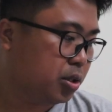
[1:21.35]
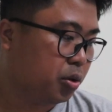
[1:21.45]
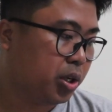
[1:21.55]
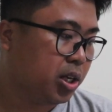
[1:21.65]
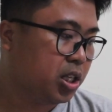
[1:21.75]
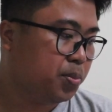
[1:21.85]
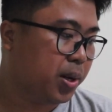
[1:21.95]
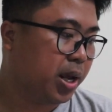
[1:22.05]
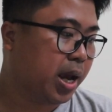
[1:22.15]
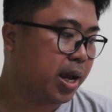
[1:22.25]
So you can
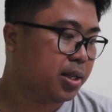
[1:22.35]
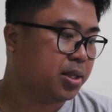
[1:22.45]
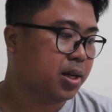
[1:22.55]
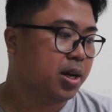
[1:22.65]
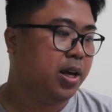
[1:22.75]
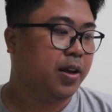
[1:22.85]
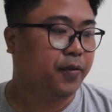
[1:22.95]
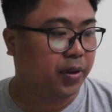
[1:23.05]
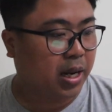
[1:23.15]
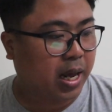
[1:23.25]
display ads, in
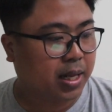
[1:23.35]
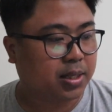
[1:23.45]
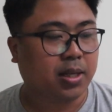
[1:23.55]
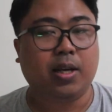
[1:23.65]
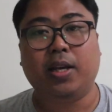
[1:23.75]
feed ads,